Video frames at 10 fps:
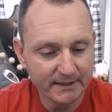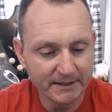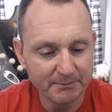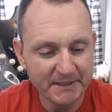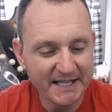
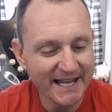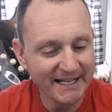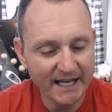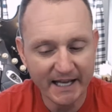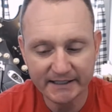
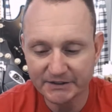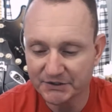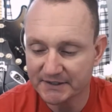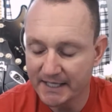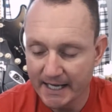BK9,
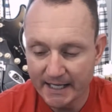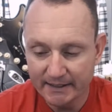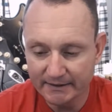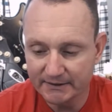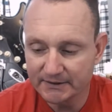just
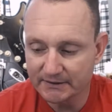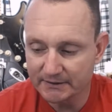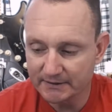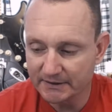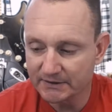this is
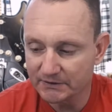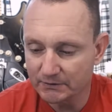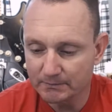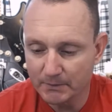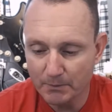a
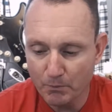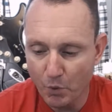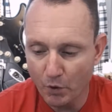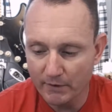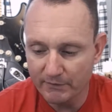
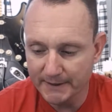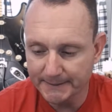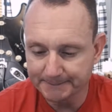more of a